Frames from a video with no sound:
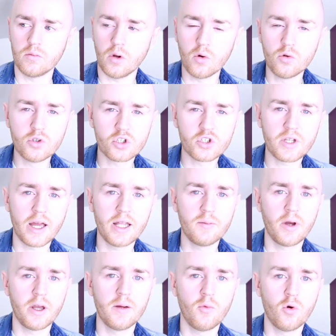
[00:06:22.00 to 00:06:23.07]
understand
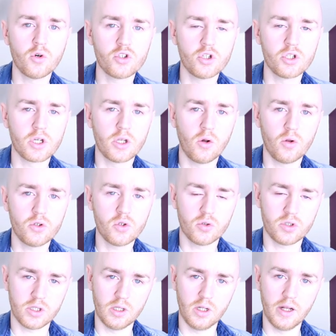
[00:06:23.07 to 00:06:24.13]
my emotions and also
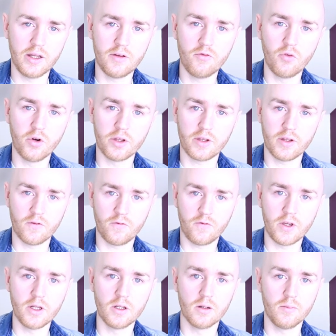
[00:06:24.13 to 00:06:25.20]
to live with and
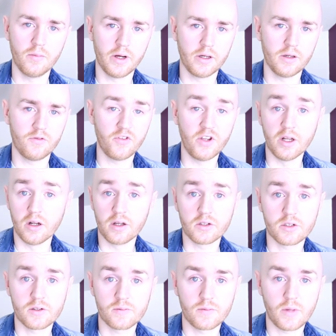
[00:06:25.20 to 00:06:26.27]
feel my
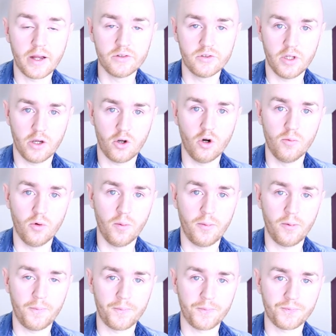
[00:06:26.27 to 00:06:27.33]
feelings as they come up.
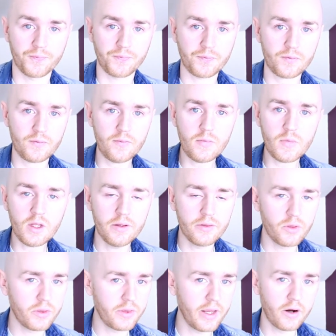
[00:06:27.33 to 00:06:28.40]

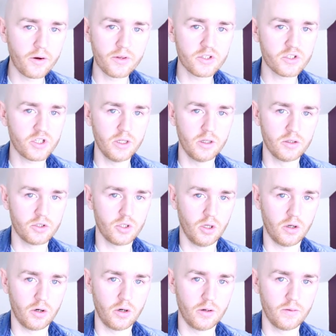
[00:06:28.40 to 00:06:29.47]
They're the skills you'll
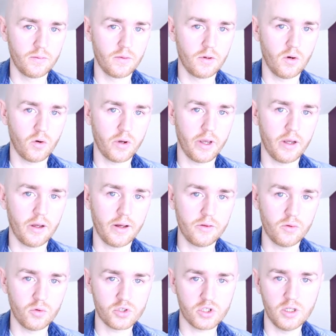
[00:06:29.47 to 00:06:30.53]
learn, okay? And
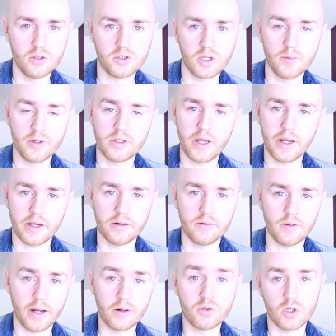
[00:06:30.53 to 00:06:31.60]
those skills can be taken
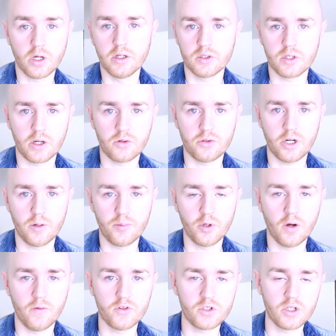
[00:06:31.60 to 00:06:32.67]
outside of psychotherapy,
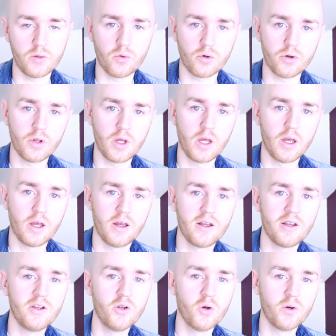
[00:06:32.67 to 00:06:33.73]
obviously. We're,
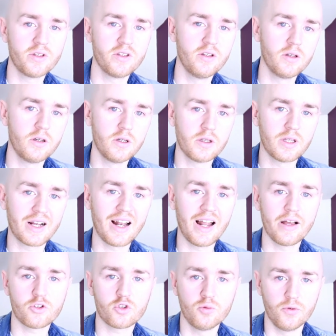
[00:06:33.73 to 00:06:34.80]
you know, into the, the
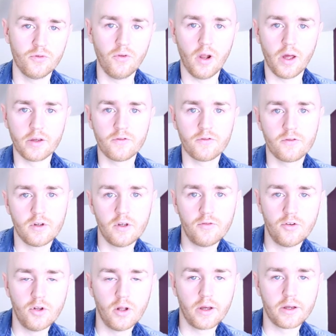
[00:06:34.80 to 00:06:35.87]
classroom of life, if
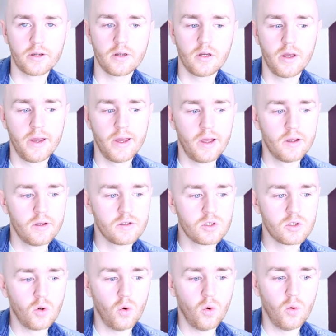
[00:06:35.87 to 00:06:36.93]
you like.
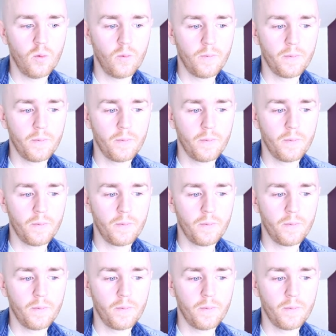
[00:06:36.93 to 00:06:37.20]
So